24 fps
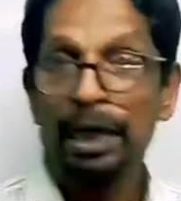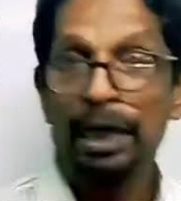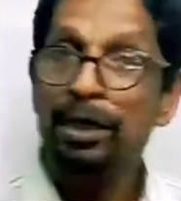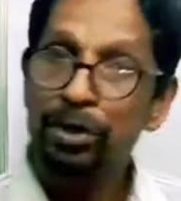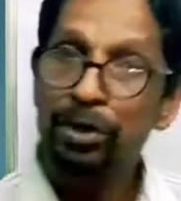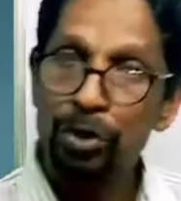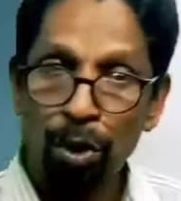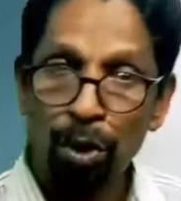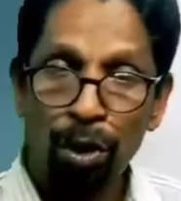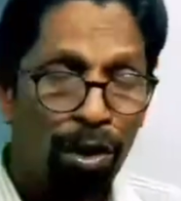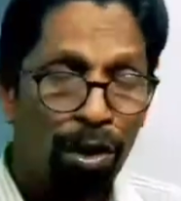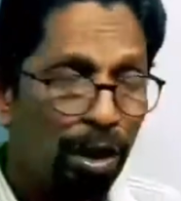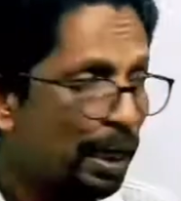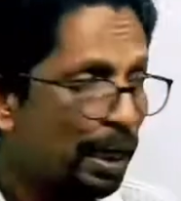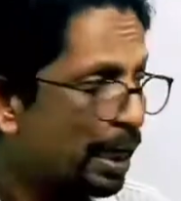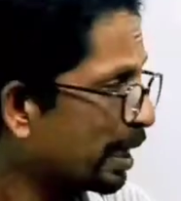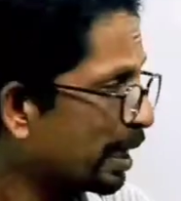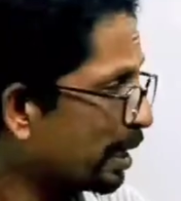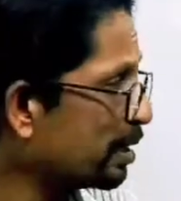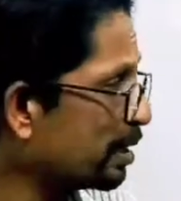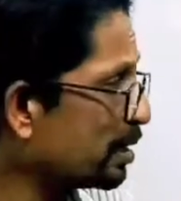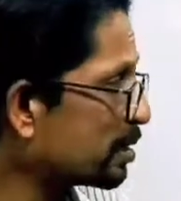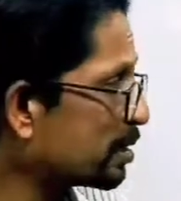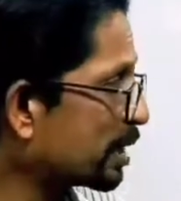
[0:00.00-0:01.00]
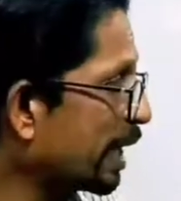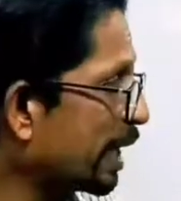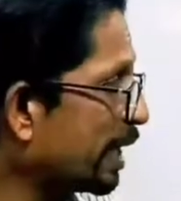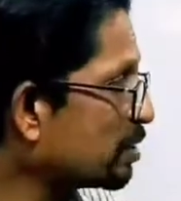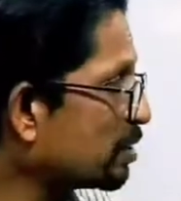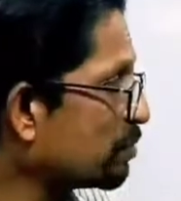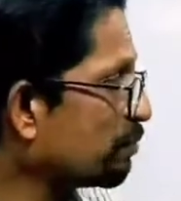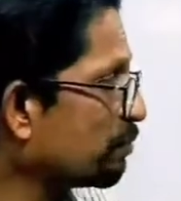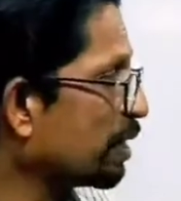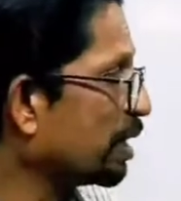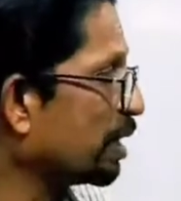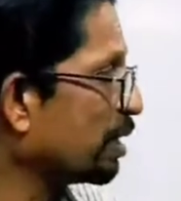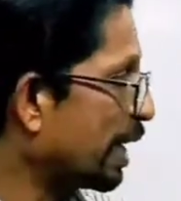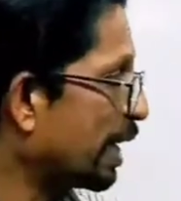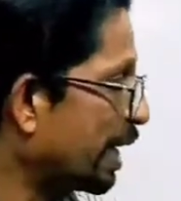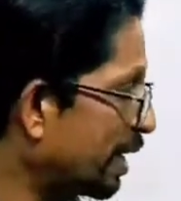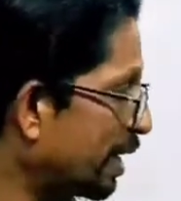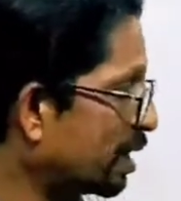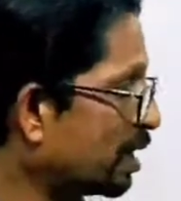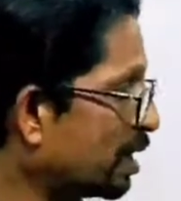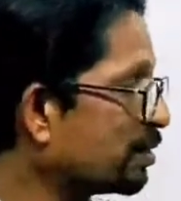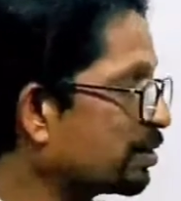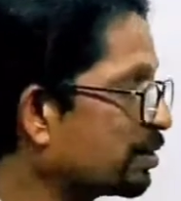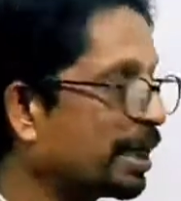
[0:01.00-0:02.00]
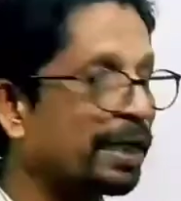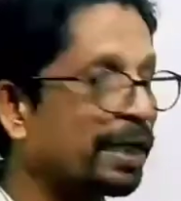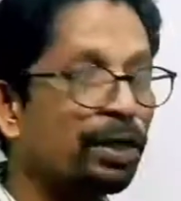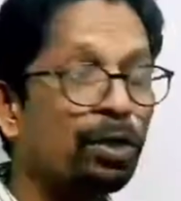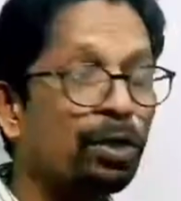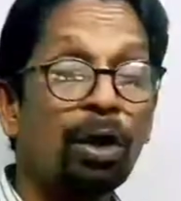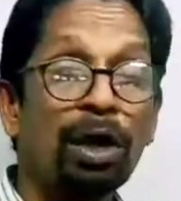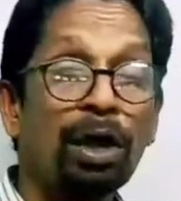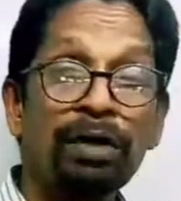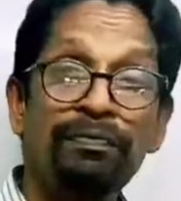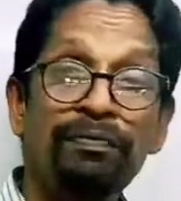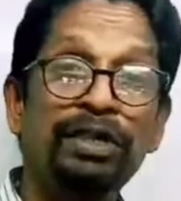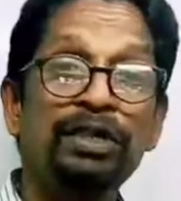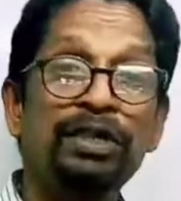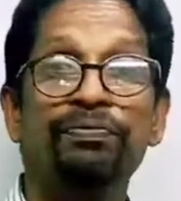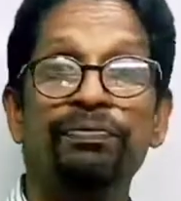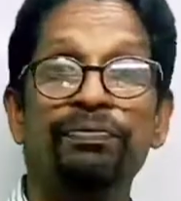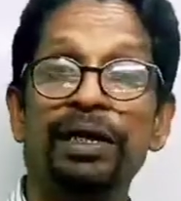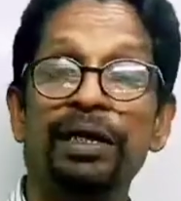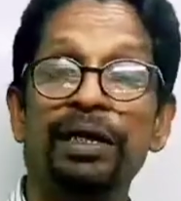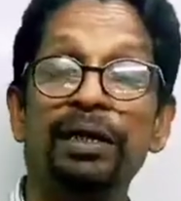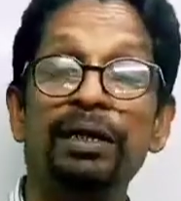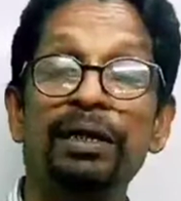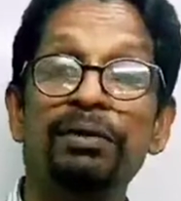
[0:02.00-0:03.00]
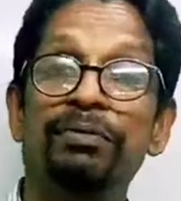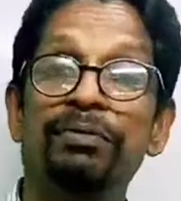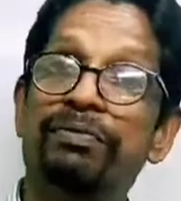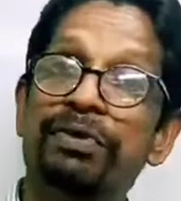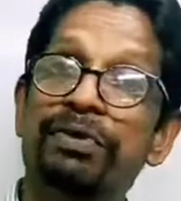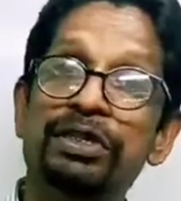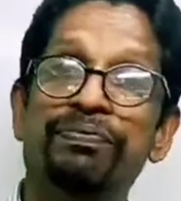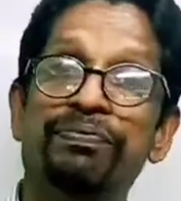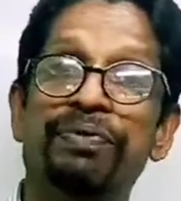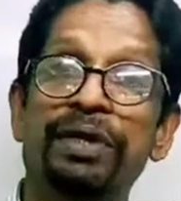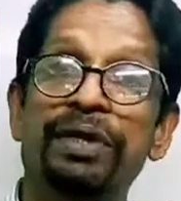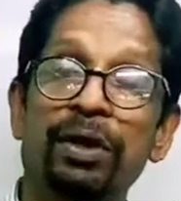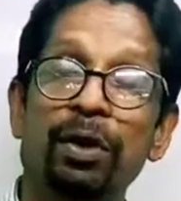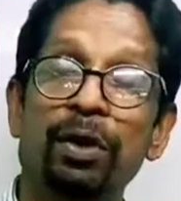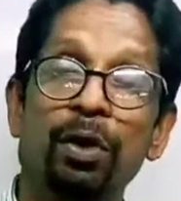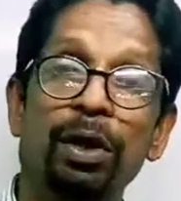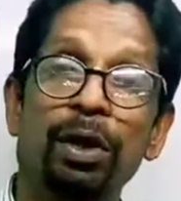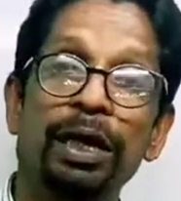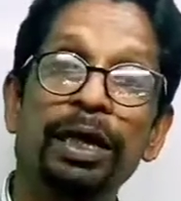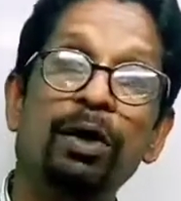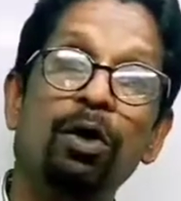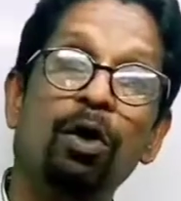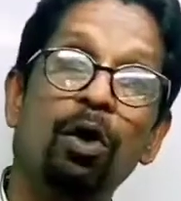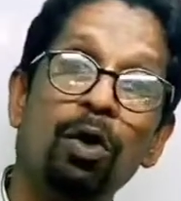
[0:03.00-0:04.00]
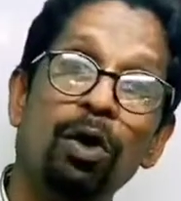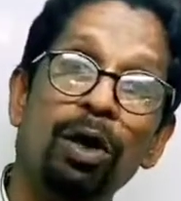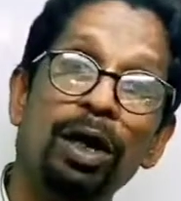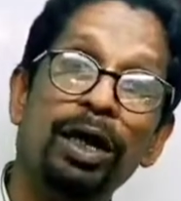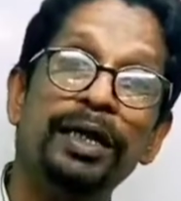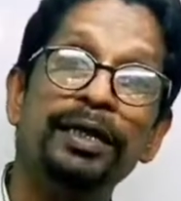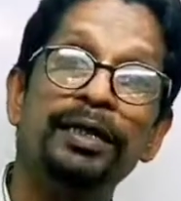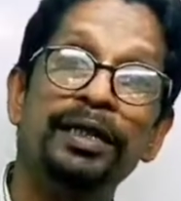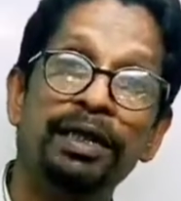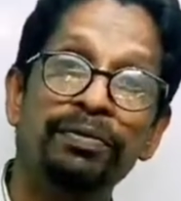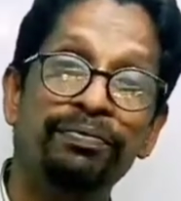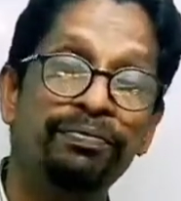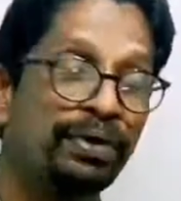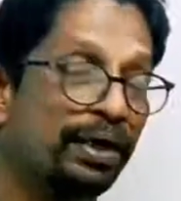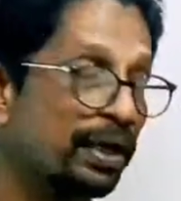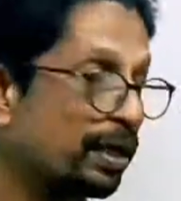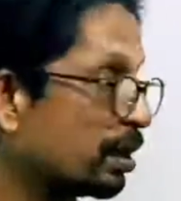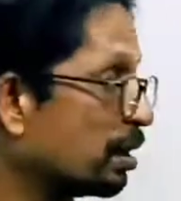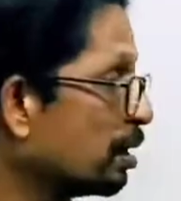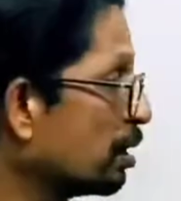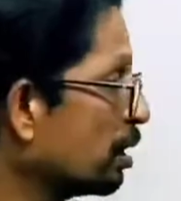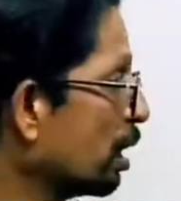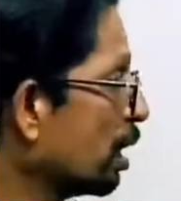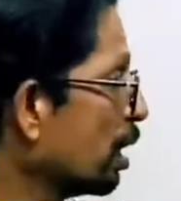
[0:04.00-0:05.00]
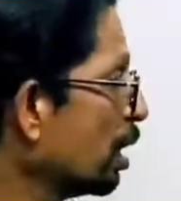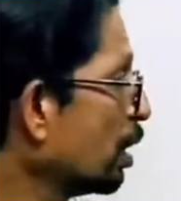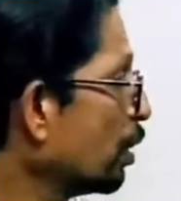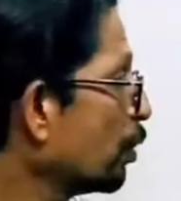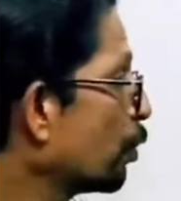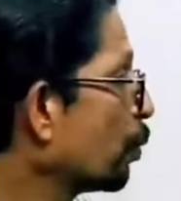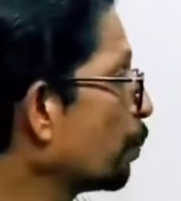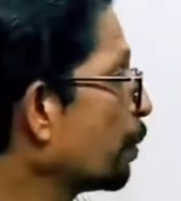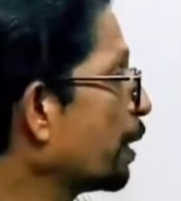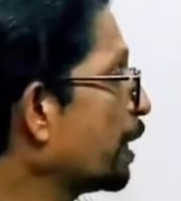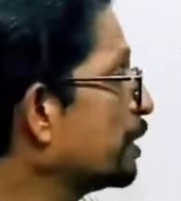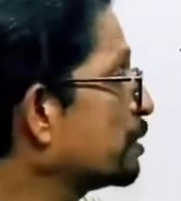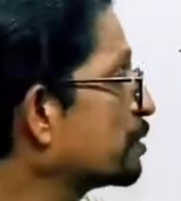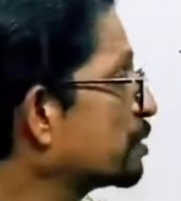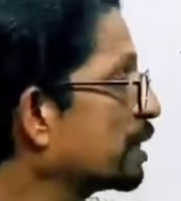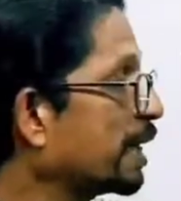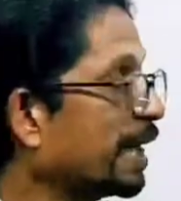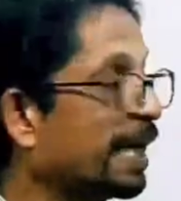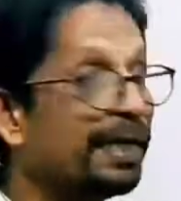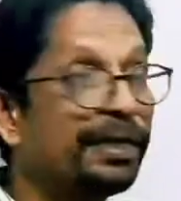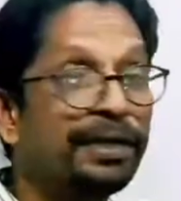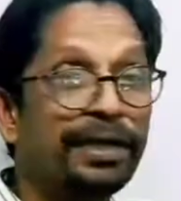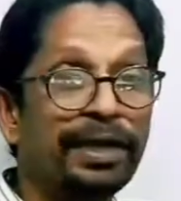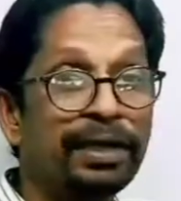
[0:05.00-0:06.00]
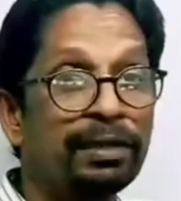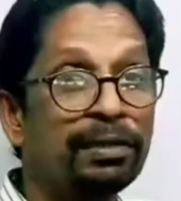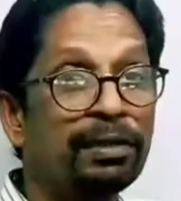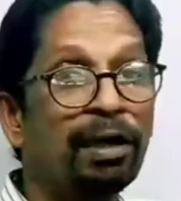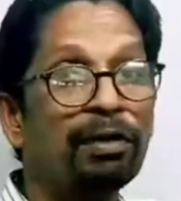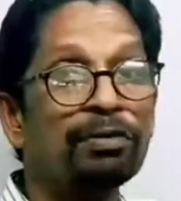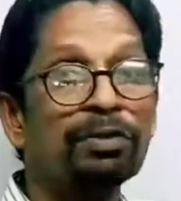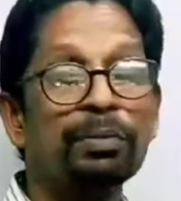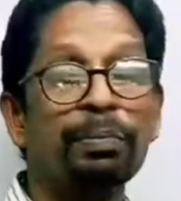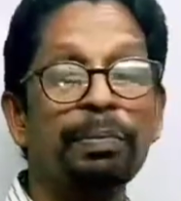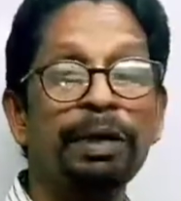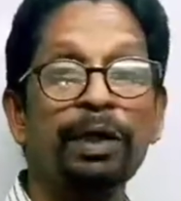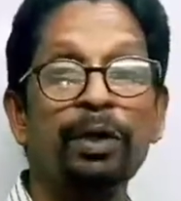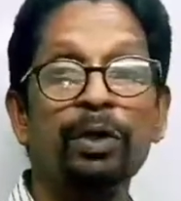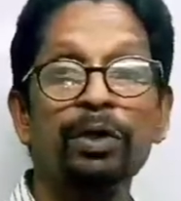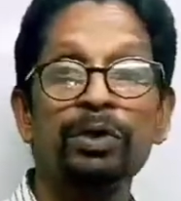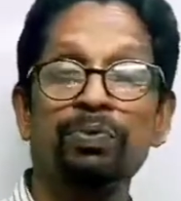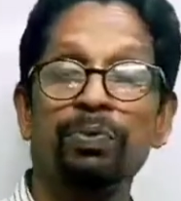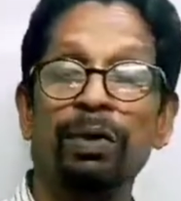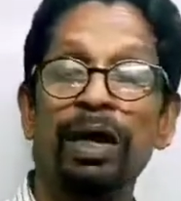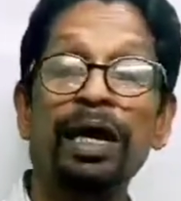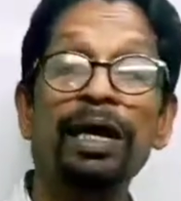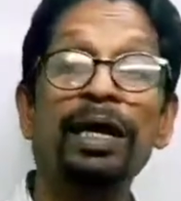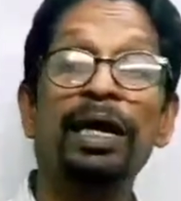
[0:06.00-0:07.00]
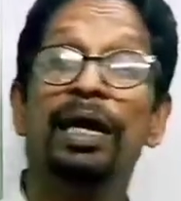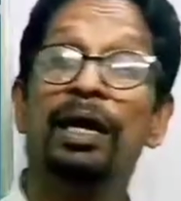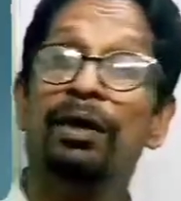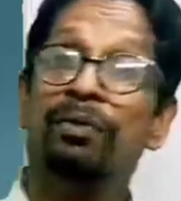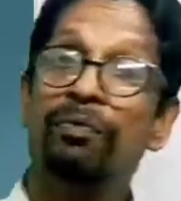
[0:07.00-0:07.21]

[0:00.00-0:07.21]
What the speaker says: So, in this case, we are directly taking only which figure? Which figure only? Only the figure rupees 18,000, because why?